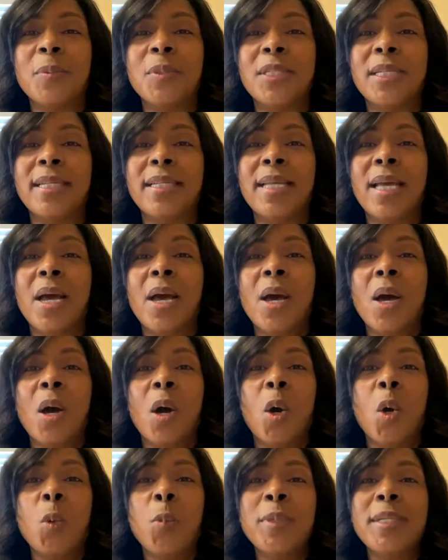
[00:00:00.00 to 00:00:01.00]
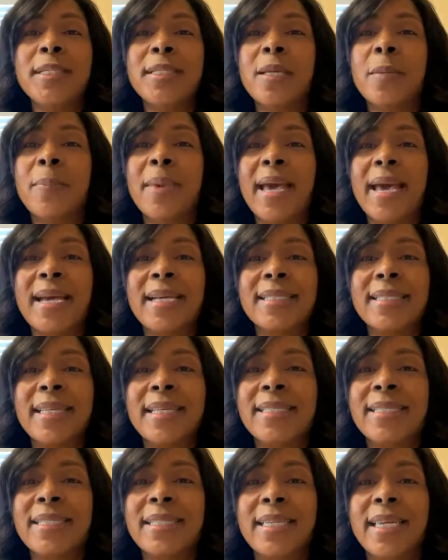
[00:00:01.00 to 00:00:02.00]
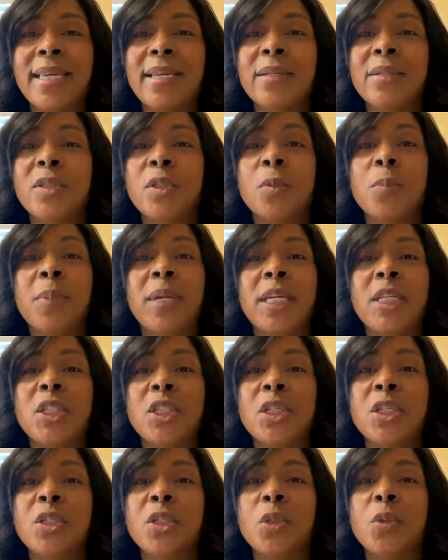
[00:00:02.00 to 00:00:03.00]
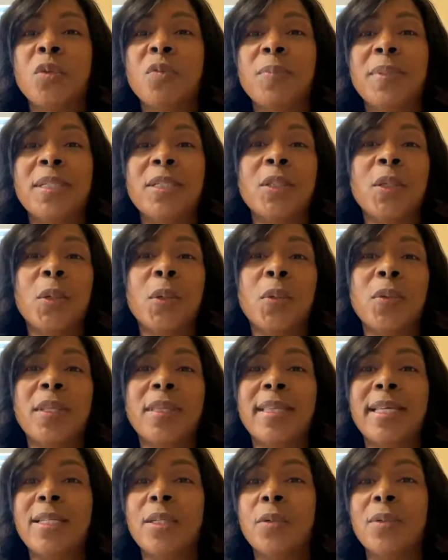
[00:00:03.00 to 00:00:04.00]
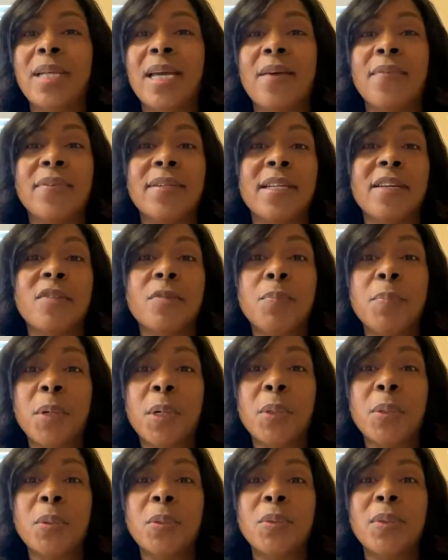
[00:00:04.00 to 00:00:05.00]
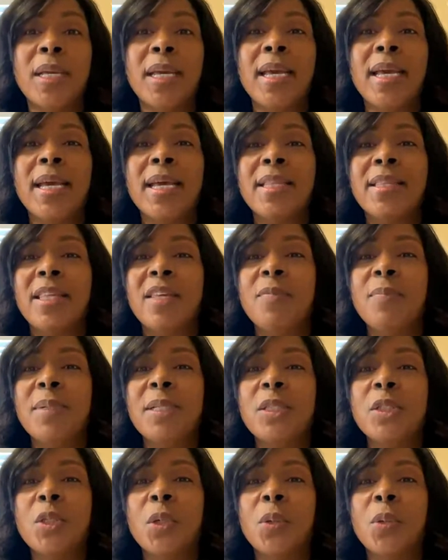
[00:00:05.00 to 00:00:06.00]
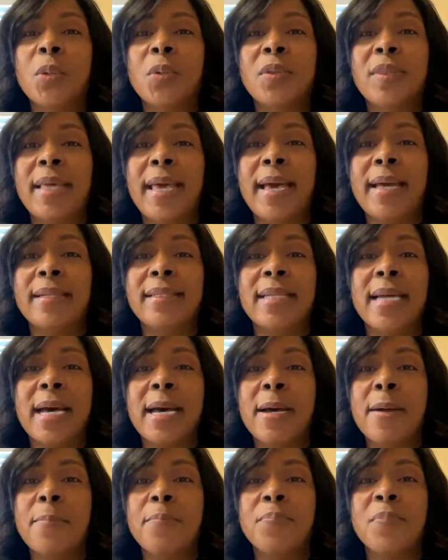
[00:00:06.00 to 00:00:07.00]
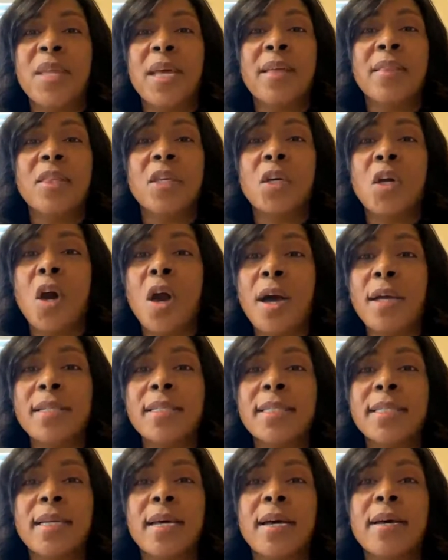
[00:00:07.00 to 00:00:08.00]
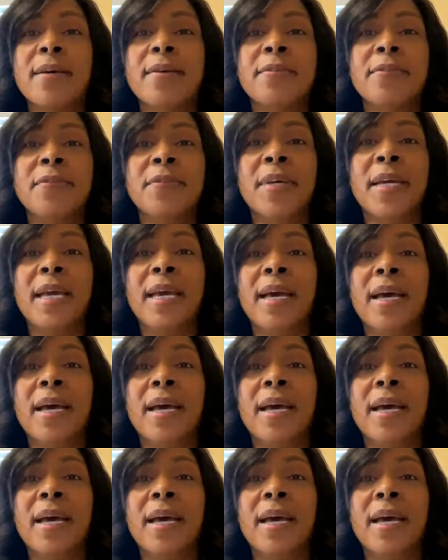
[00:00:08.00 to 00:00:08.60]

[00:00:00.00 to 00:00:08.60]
option opens up access to care to patients who have been told that they don't have enough bone. They've been told that um, the cost of